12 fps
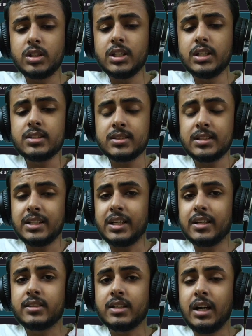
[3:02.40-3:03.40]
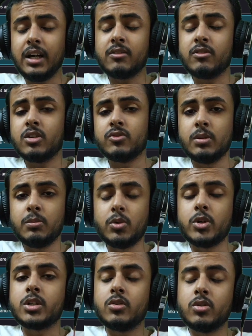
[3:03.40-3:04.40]
these settings are one of the
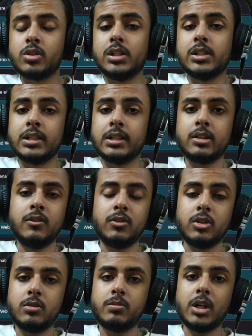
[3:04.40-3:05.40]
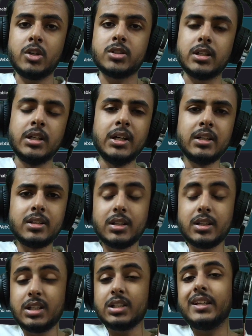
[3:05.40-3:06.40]
most crucial settings of Tor browser.
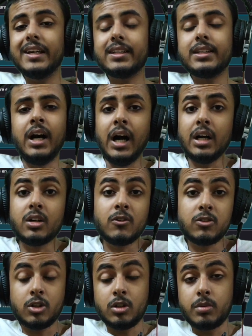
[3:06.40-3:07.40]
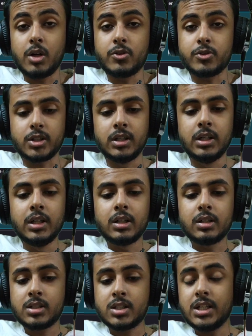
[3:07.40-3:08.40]
It is like the heart of Tor browser.
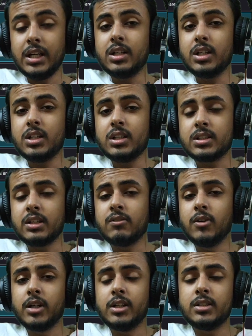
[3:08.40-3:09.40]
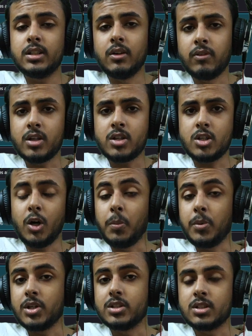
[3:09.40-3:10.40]
Standard, safer, and safest
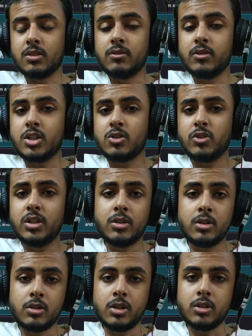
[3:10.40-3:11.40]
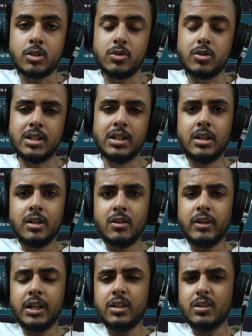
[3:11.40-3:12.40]
options. Which one should you choose?
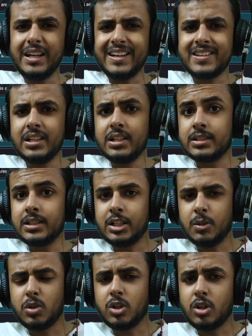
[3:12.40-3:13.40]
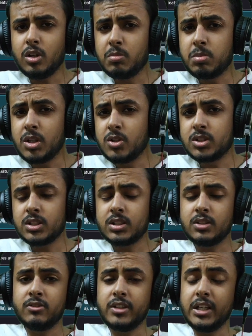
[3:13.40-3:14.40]
When you actually set up Tor browser
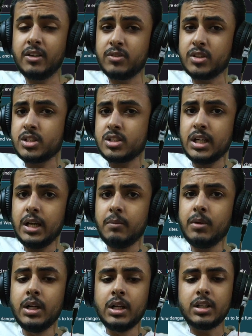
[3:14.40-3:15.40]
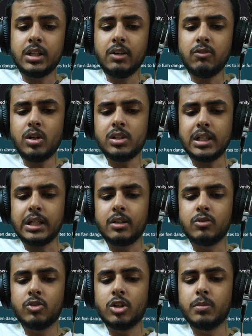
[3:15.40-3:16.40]
the very first time, the default
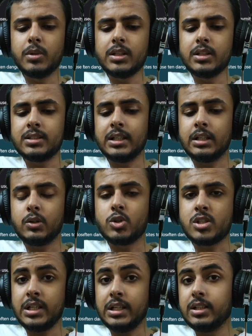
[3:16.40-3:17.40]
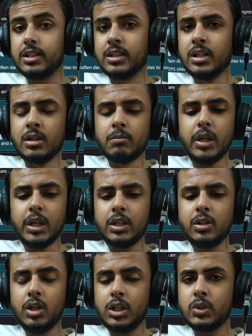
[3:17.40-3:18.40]
setting would be set to standard. Make
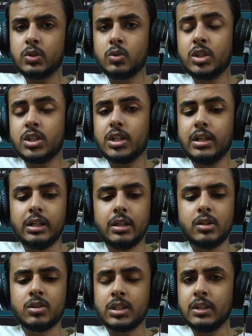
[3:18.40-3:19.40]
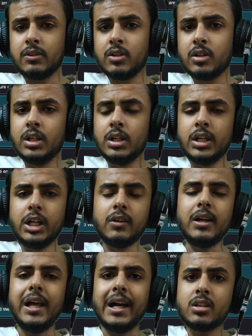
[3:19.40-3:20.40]
sure to switch it to safer. It
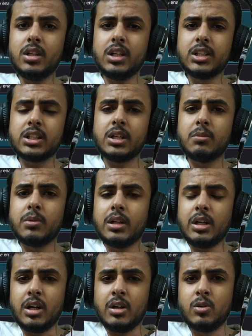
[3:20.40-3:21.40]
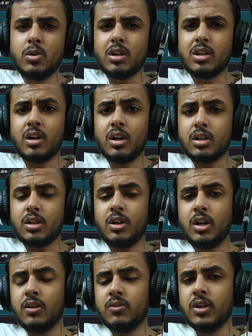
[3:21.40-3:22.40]
will actually disable a whole lot
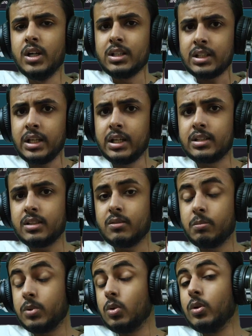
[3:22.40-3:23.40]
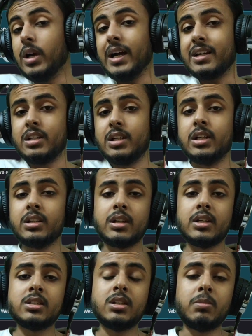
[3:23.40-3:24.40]
of things to actually
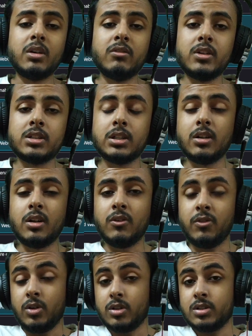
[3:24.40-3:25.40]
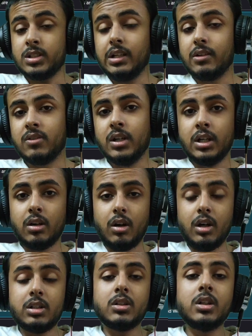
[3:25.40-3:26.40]
increase the privacy of yourself.
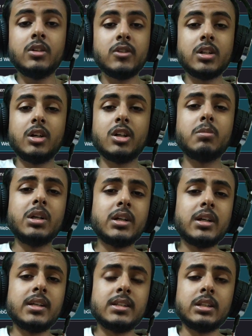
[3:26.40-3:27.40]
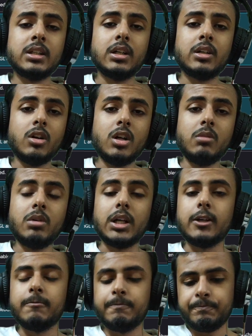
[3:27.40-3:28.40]
Also, it will gonna be increasing the
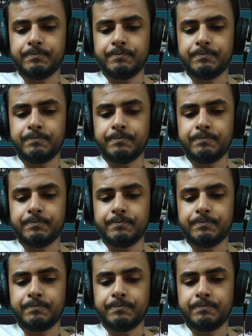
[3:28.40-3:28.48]
anonymity.